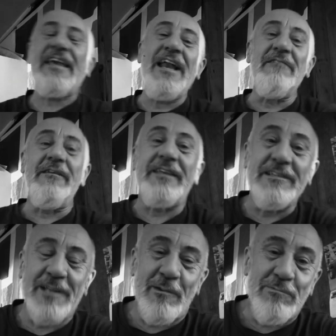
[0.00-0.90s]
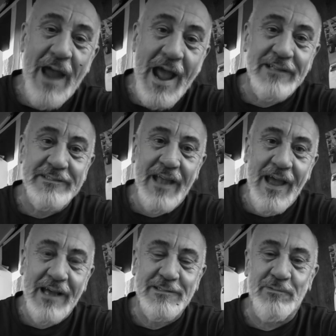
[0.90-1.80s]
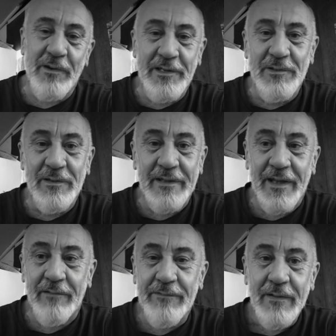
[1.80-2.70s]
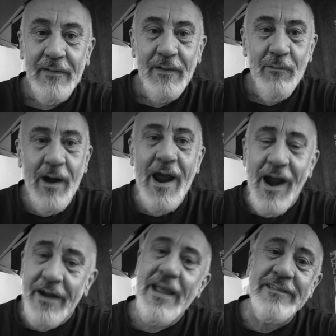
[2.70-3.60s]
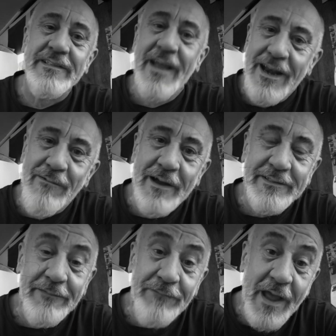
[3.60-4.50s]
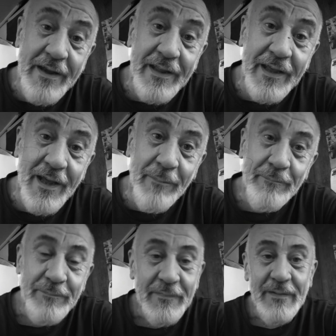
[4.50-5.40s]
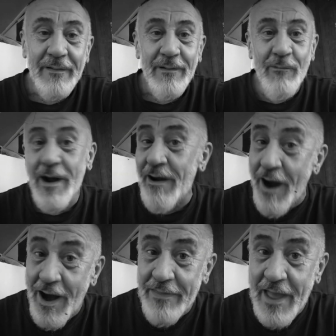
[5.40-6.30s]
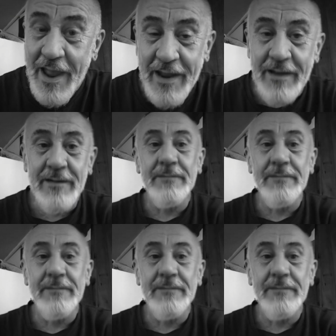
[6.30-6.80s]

anyone gives a rat's ass where you live. Why isn't anyone defending him? Where are they?